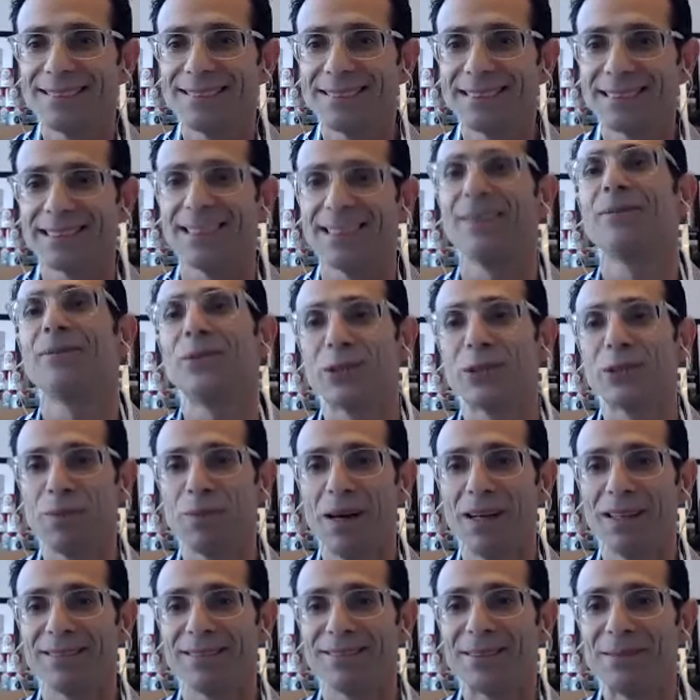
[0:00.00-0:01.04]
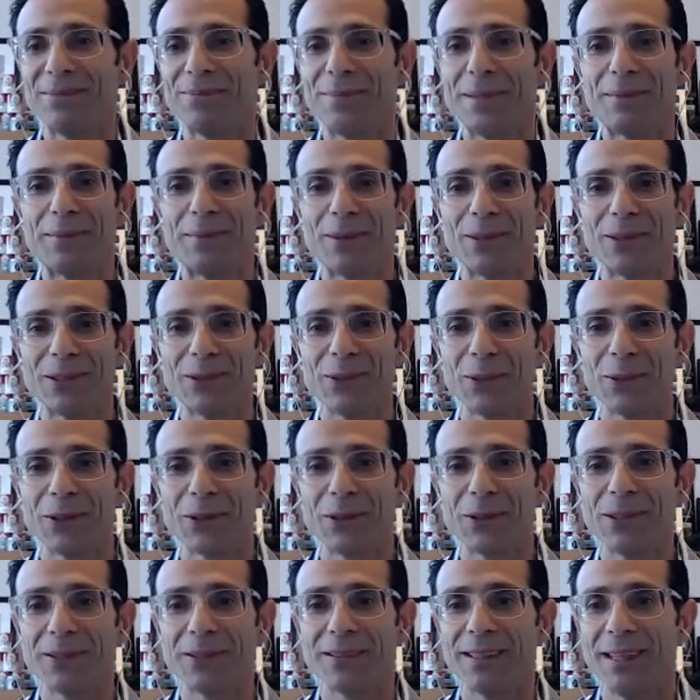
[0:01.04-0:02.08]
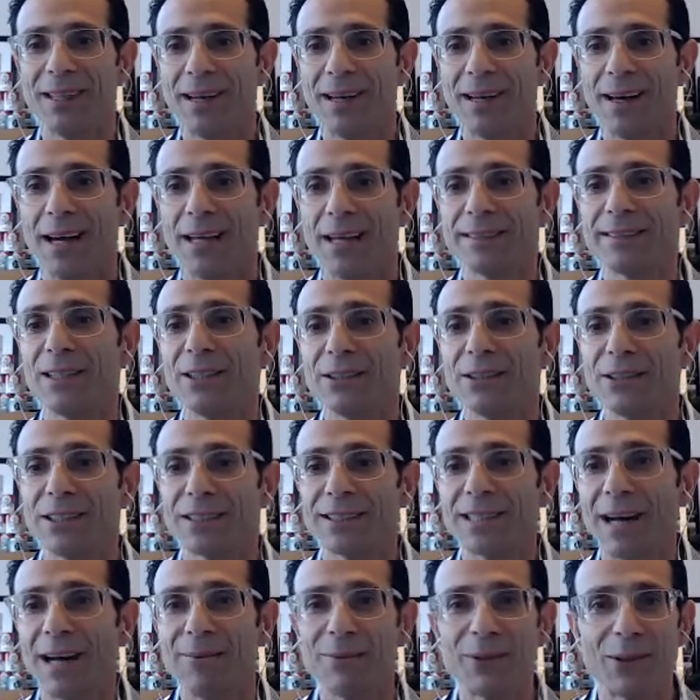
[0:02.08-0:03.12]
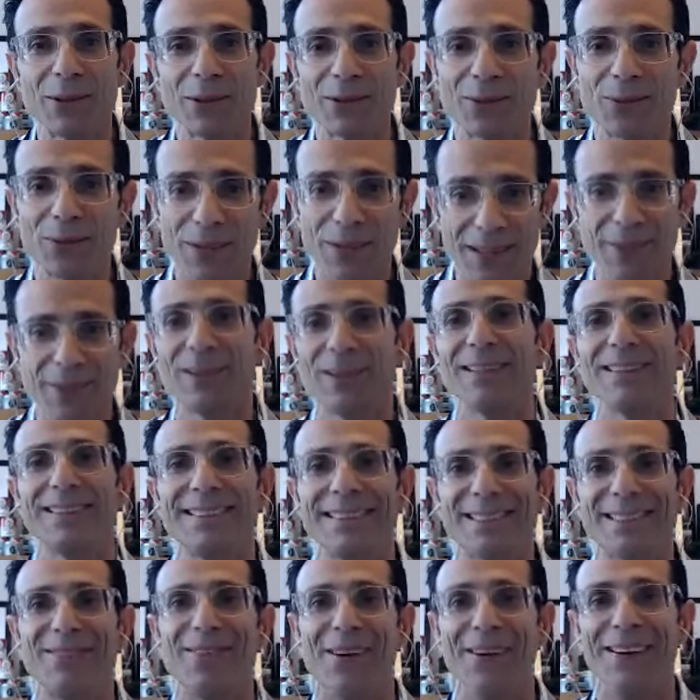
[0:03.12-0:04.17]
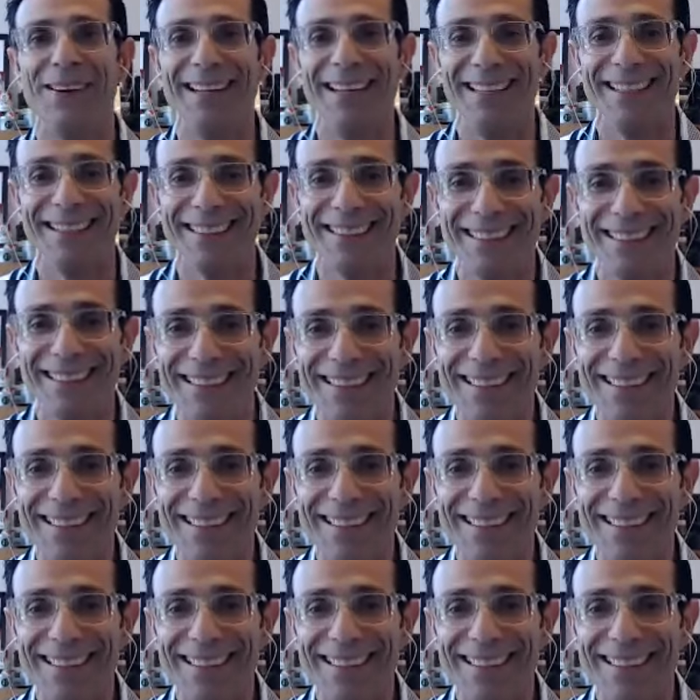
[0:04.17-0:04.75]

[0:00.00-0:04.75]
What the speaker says: some response from people who are doing good. And tell you this, I'm doing really well this morning.